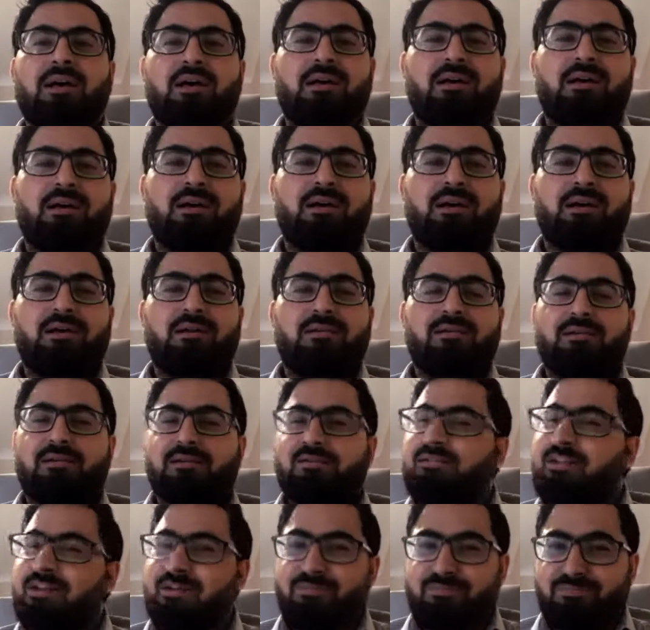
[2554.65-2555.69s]
a
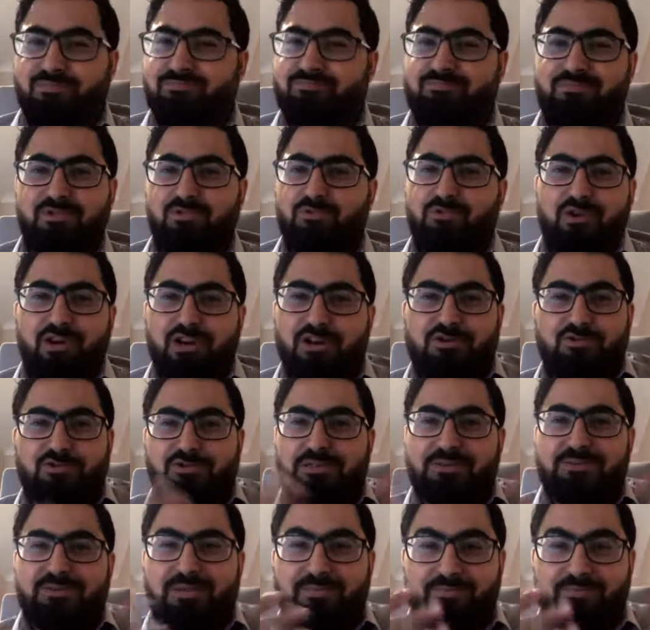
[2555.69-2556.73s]
lot of lead
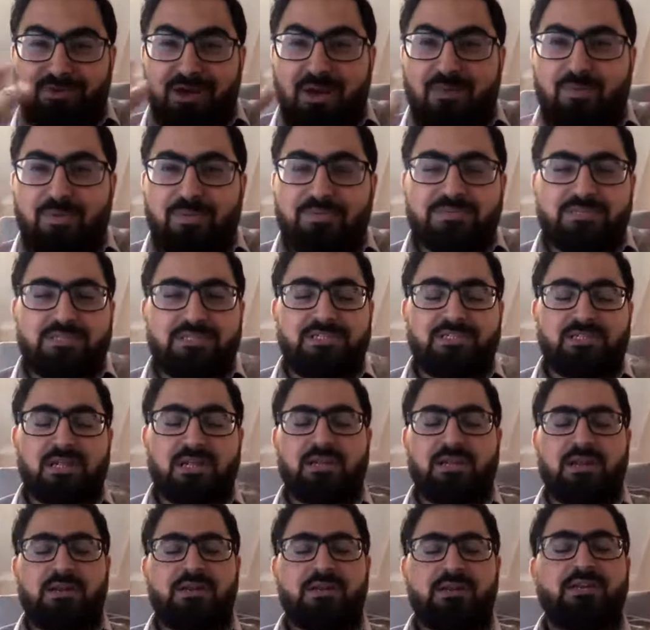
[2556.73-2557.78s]
to some problems
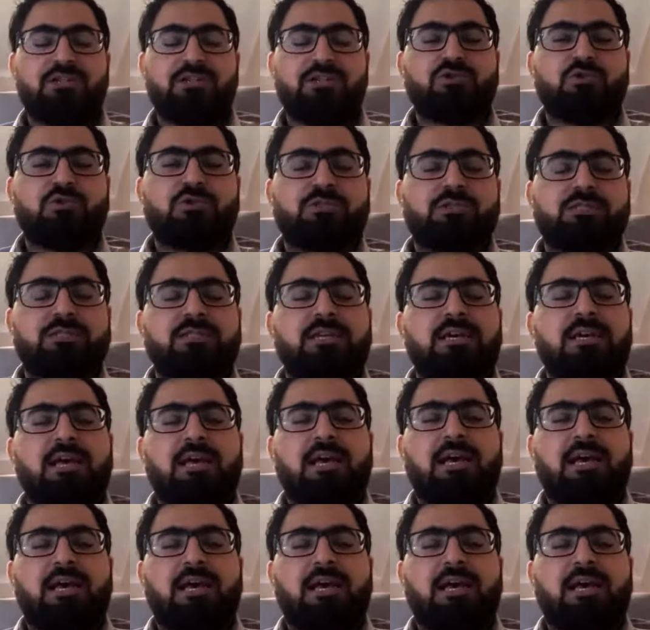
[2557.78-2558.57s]
in issues.